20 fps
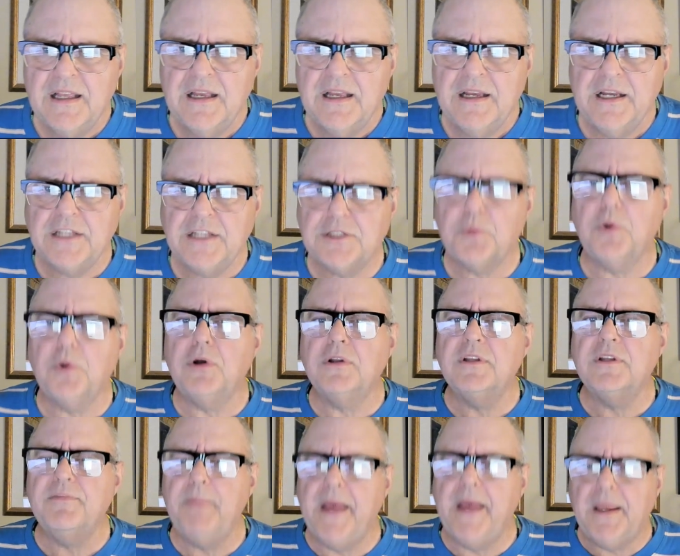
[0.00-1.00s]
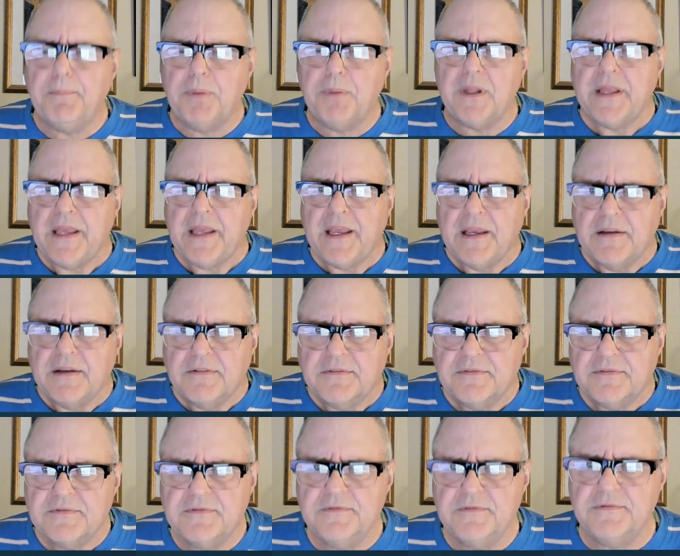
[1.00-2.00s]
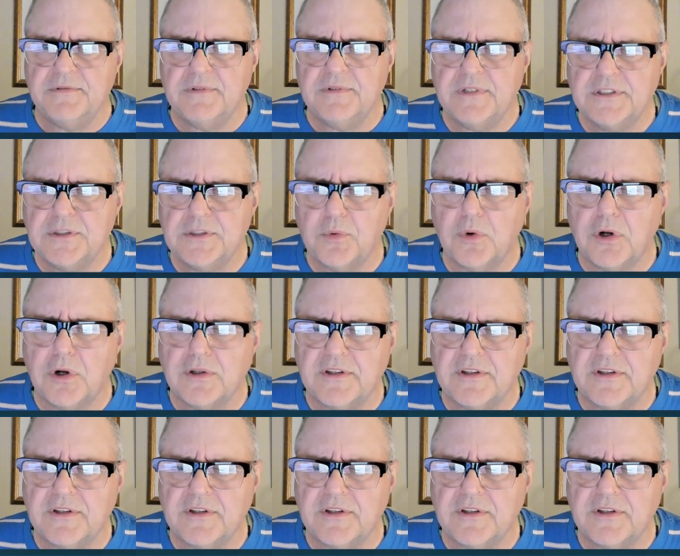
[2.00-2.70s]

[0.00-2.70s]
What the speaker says: It's a world of make-believe. It's a world